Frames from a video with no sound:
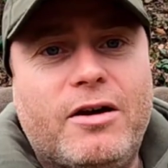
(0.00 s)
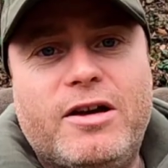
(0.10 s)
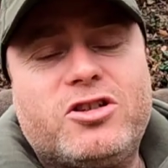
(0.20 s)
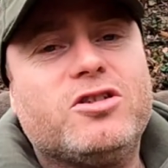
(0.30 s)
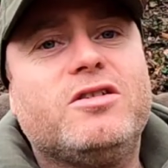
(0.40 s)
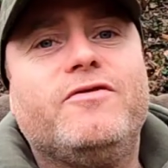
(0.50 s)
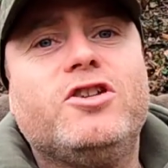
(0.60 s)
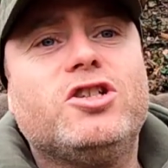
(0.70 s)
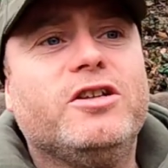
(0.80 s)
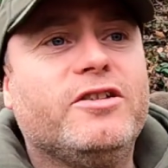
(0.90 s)
Now, it's just a
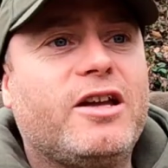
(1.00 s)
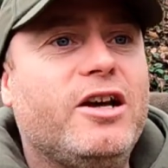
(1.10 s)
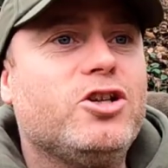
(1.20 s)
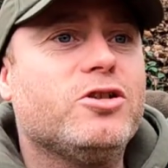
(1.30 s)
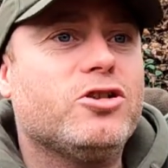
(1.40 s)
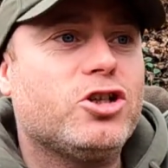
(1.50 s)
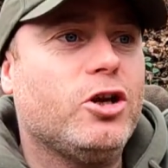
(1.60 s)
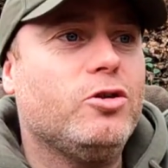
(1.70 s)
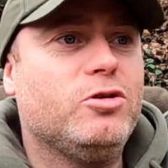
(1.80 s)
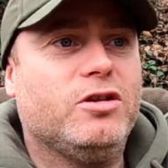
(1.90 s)
visual indication to
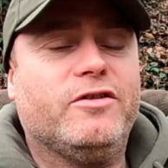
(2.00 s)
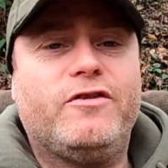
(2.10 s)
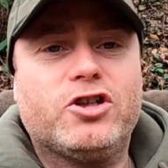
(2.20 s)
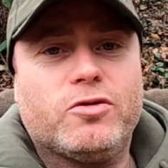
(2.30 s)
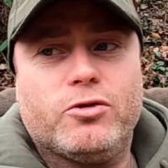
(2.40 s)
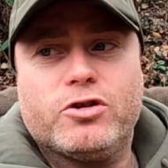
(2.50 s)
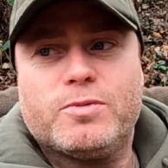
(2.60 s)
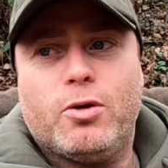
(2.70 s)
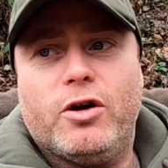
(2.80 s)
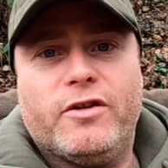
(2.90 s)
show you that the fish are on your
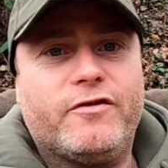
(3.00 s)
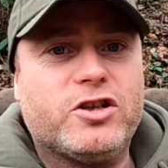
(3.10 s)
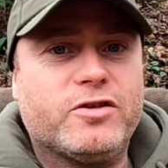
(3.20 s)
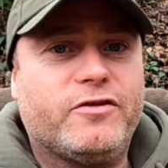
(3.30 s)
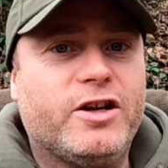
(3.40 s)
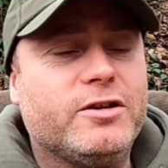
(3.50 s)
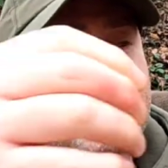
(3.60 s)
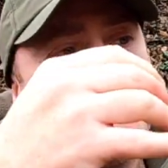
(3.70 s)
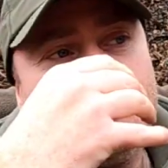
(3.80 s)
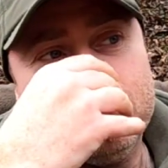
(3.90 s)
spot and the fish are
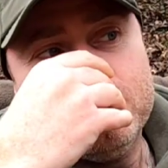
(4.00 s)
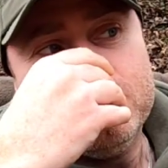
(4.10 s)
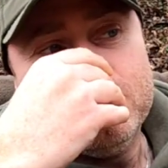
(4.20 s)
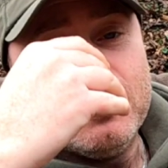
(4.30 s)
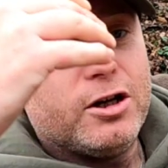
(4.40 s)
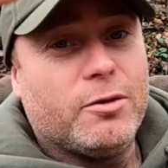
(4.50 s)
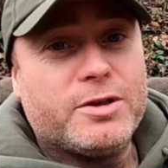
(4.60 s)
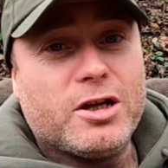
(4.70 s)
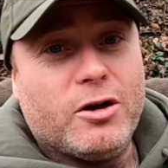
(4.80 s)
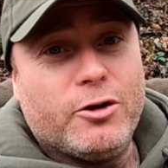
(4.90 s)
feeding. And I'll
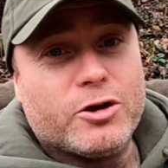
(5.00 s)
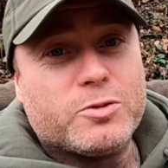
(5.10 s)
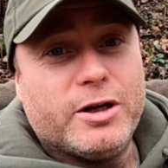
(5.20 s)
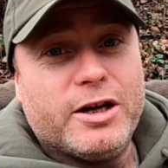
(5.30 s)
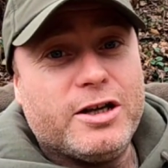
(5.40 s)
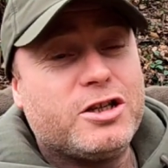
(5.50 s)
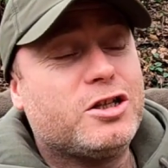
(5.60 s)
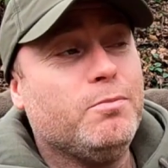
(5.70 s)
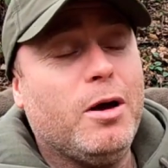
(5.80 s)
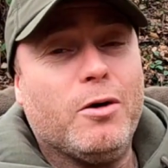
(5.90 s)
be totally honest with you, it
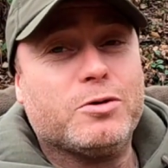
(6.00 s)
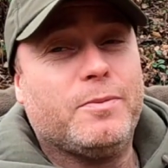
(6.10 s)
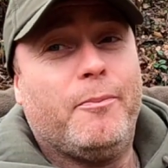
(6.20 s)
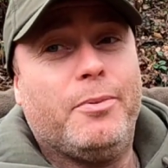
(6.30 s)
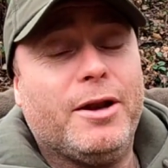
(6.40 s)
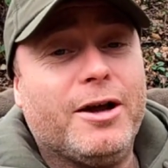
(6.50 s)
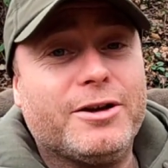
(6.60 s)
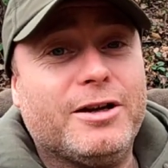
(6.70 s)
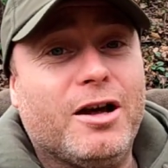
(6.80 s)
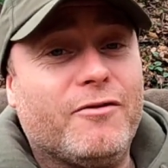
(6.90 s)
smells
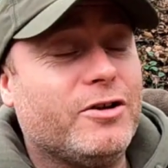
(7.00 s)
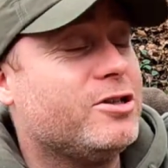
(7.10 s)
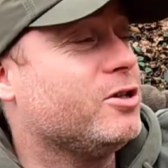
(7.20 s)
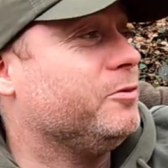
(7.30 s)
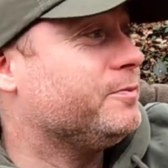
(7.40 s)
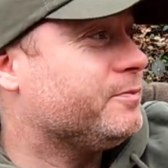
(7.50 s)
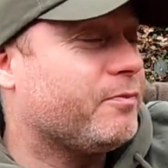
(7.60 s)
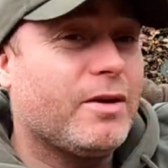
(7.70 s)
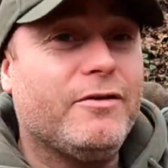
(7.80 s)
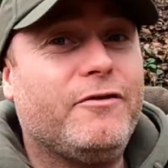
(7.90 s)
bloody lovely too.
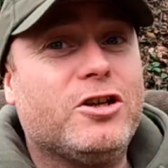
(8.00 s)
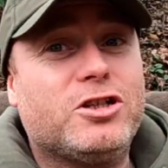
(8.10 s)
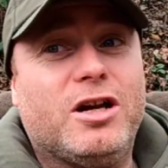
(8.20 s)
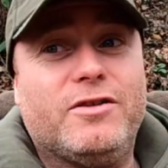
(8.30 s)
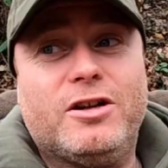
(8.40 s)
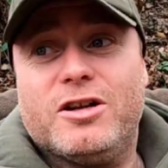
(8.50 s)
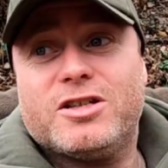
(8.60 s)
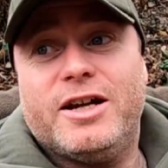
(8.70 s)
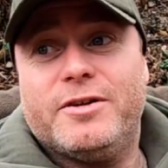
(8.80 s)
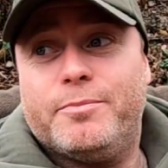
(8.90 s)
Fish love it, like I
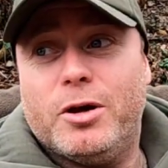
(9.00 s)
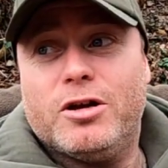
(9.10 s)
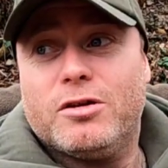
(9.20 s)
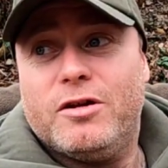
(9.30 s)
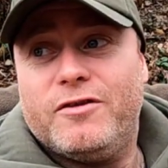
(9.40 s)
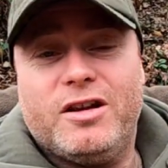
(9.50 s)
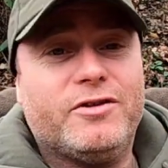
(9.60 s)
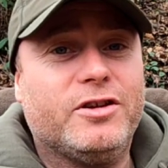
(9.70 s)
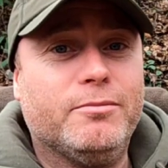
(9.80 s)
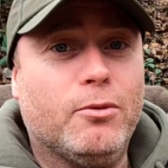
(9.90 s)
say, bird life are
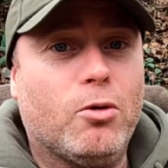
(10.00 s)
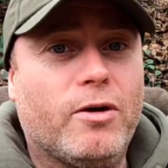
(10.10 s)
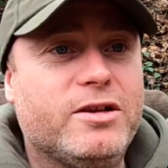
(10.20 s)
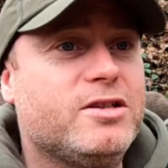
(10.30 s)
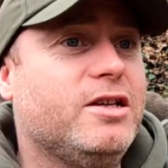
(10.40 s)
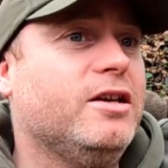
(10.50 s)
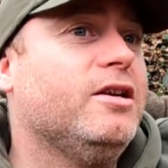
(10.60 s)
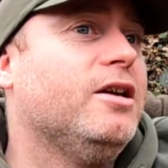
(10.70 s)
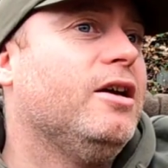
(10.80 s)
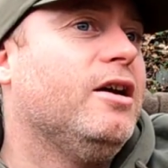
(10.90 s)
loving it, the moorhens here.